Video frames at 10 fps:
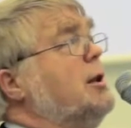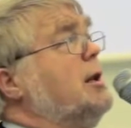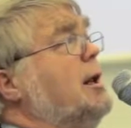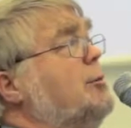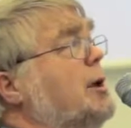the
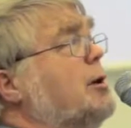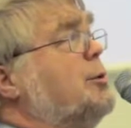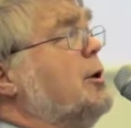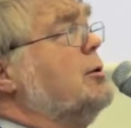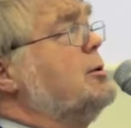enabling
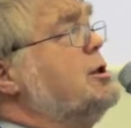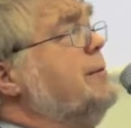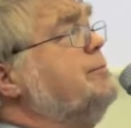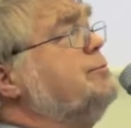approach.